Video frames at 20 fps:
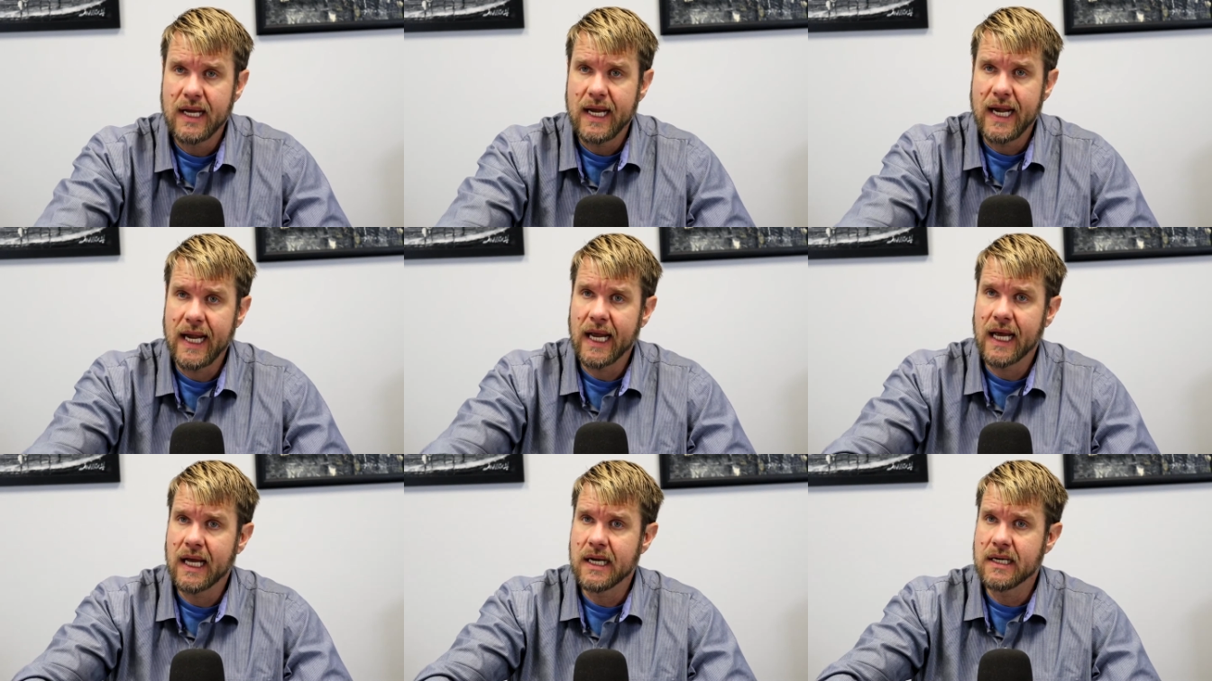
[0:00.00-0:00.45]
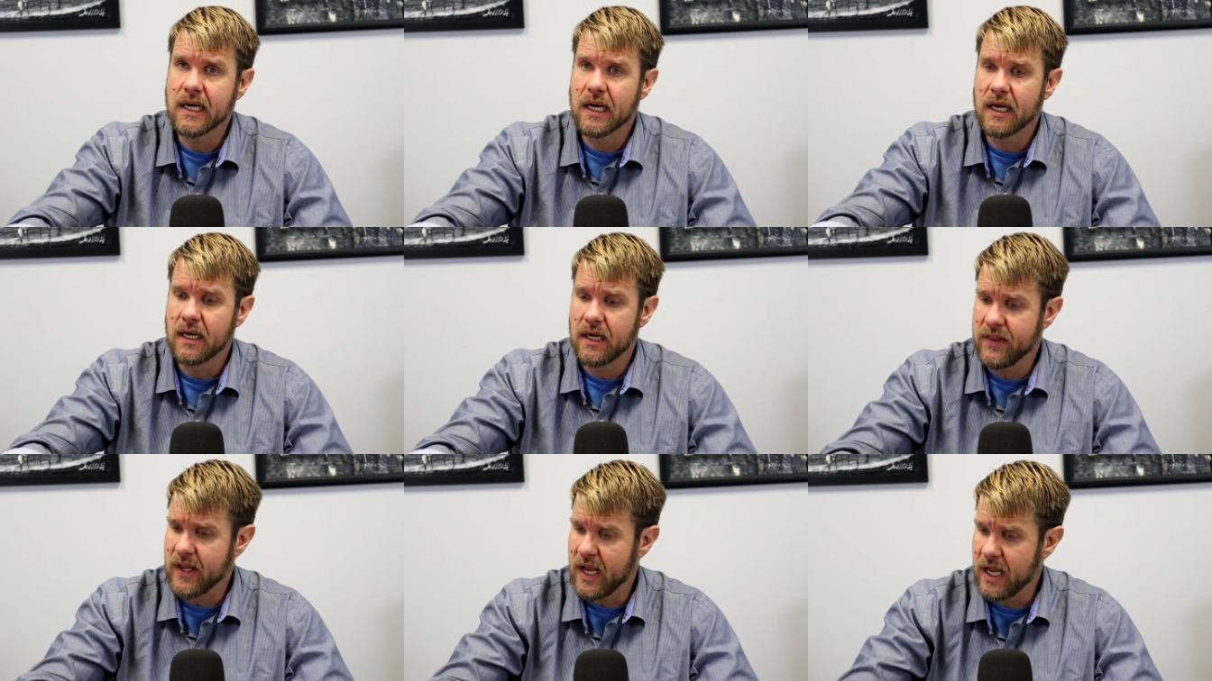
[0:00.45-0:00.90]
And
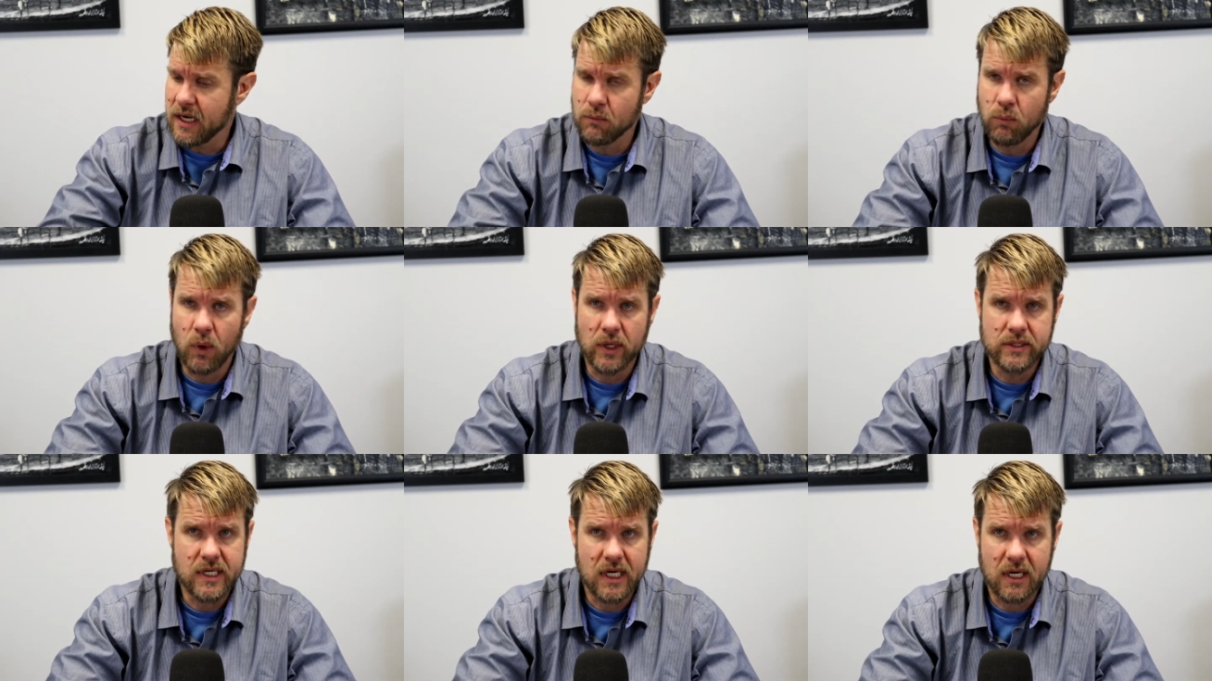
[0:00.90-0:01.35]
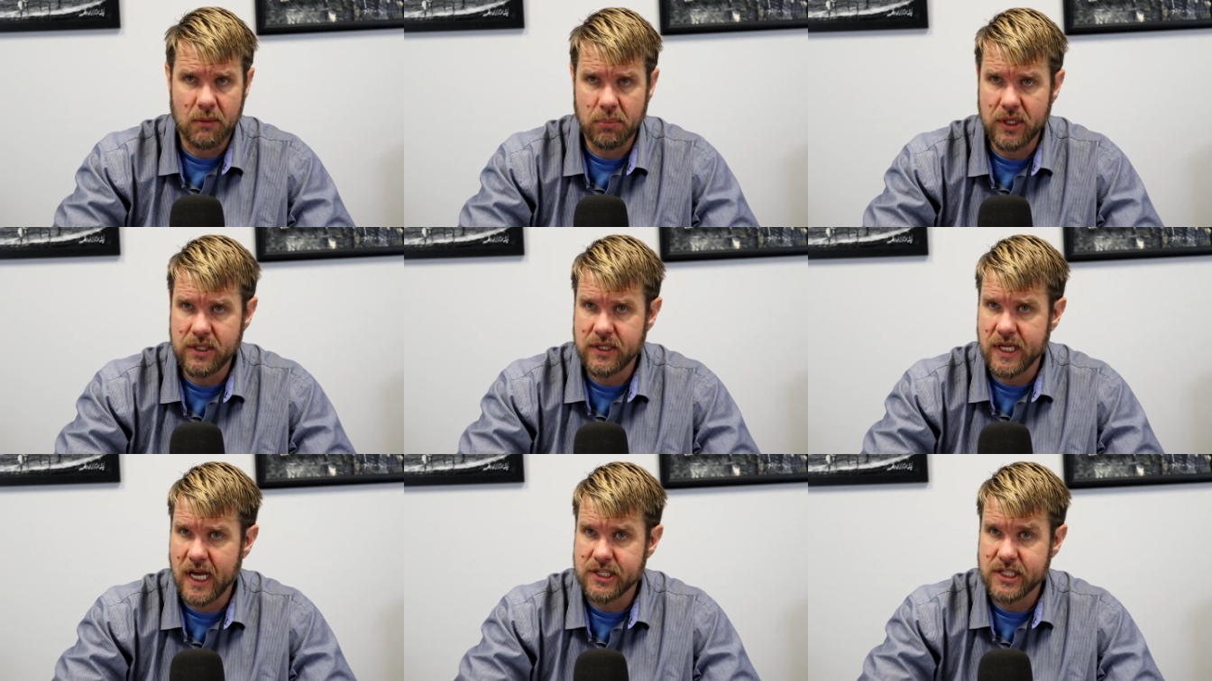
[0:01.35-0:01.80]
then once they
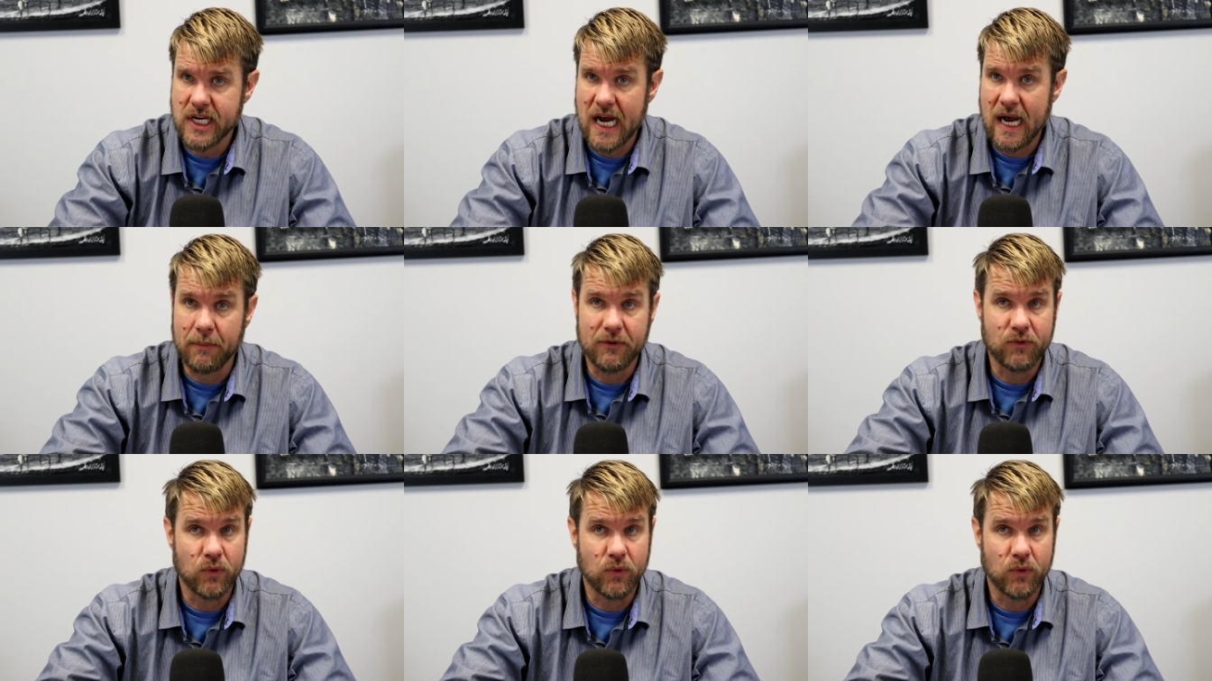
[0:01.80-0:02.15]
complete that job,